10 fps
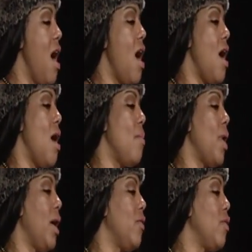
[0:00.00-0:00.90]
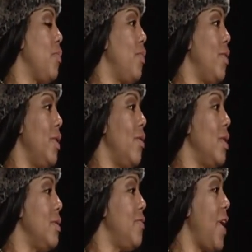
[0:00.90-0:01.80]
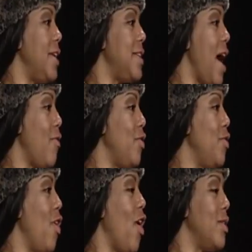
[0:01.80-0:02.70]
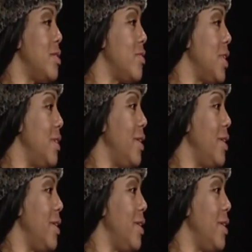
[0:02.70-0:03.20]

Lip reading: I grew up in Vice Avenue, Garden Street.